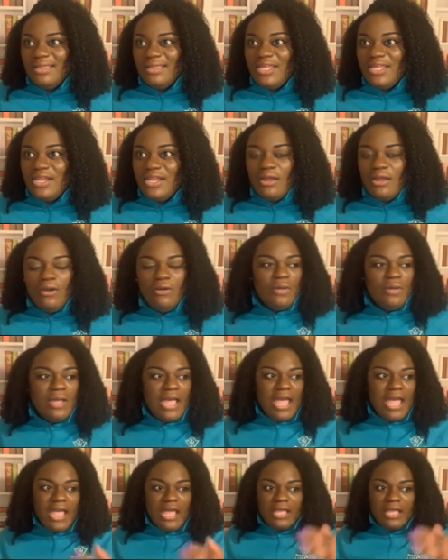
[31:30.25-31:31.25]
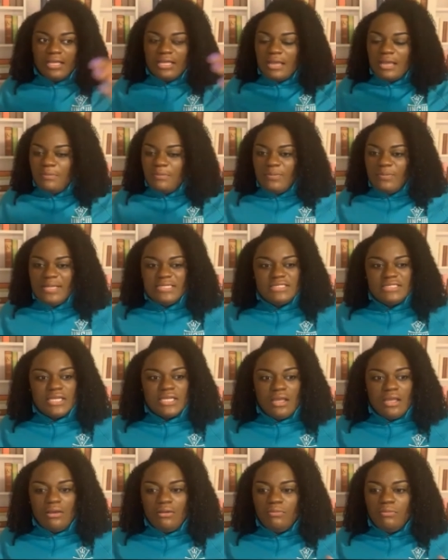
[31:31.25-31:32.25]
You know, a couple of weeks
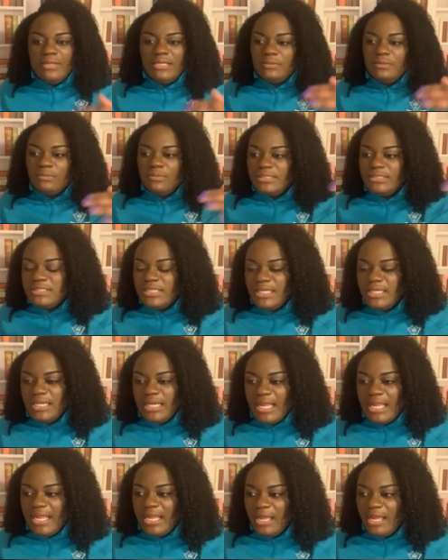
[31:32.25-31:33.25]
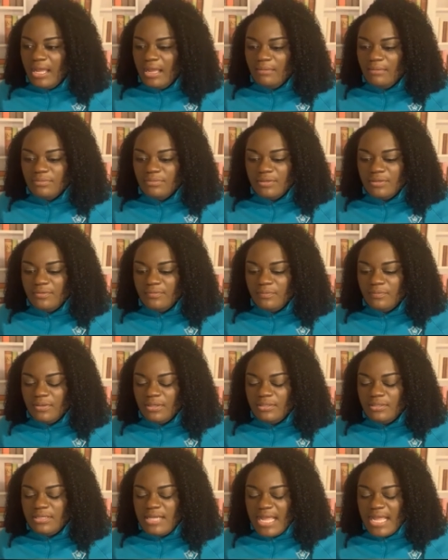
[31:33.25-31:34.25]
ago, we did the
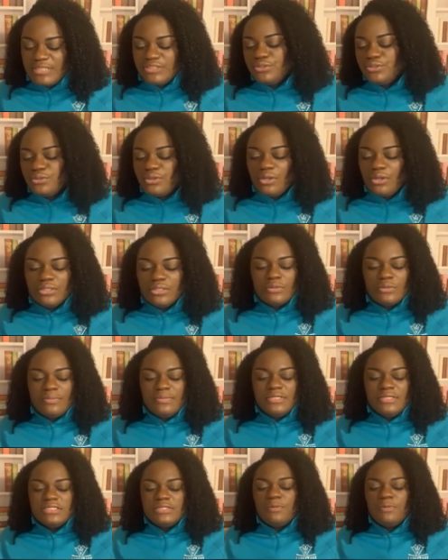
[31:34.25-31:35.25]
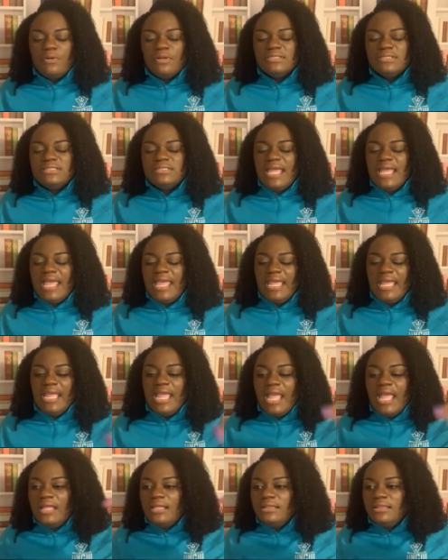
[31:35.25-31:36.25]
National Girls, Women in Sports
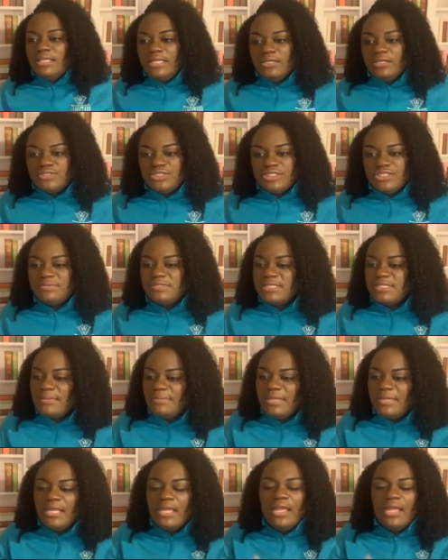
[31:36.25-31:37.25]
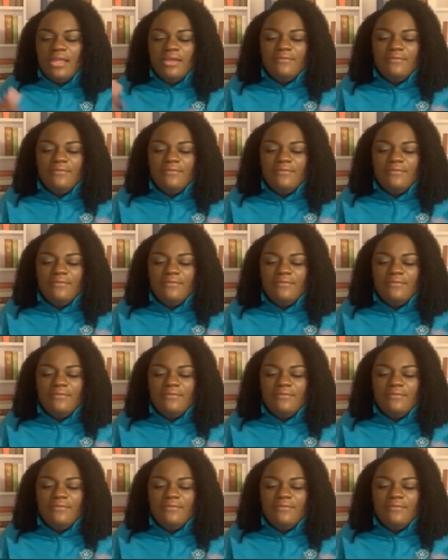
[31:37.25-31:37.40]
Day Leadership Summit.